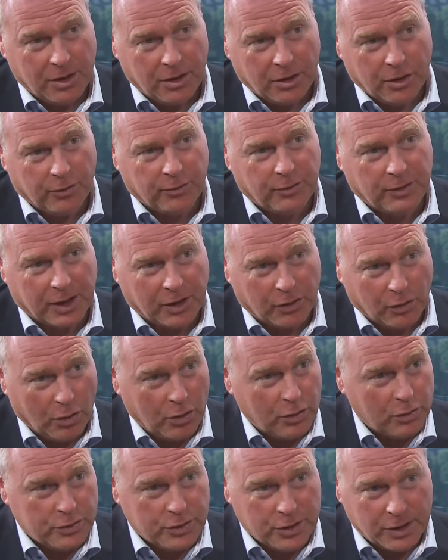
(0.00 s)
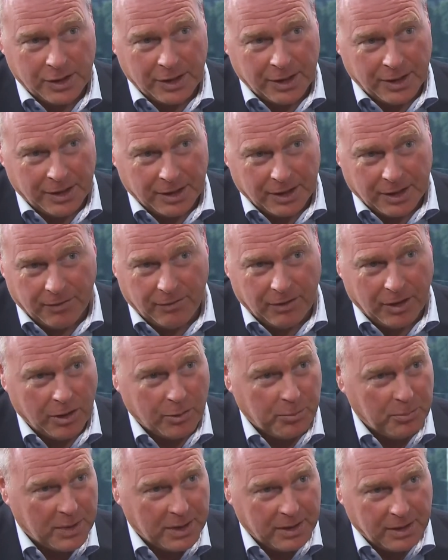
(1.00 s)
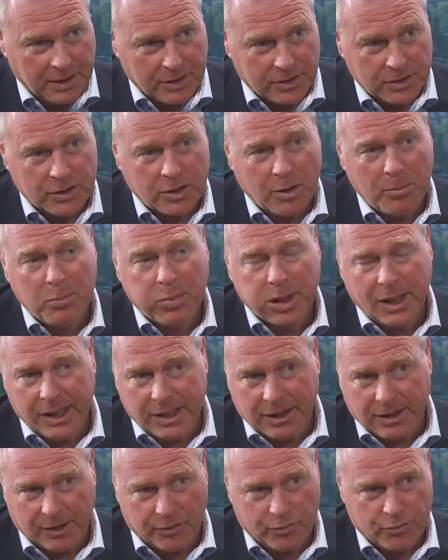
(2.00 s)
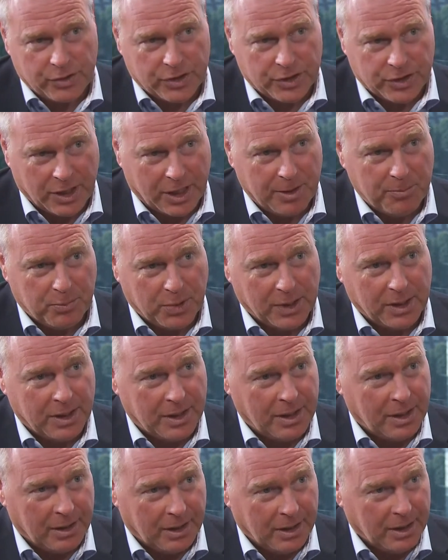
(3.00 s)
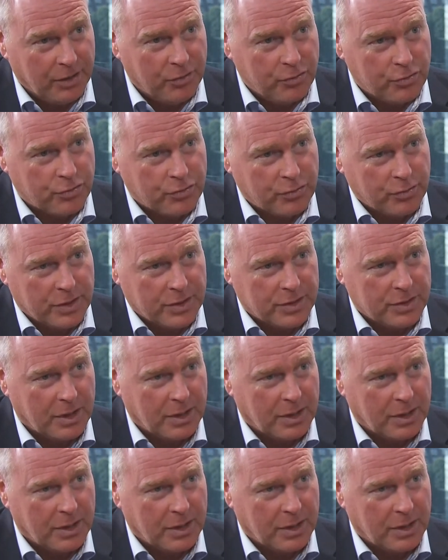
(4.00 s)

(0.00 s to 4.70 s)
of technology development is completely reshaping industries.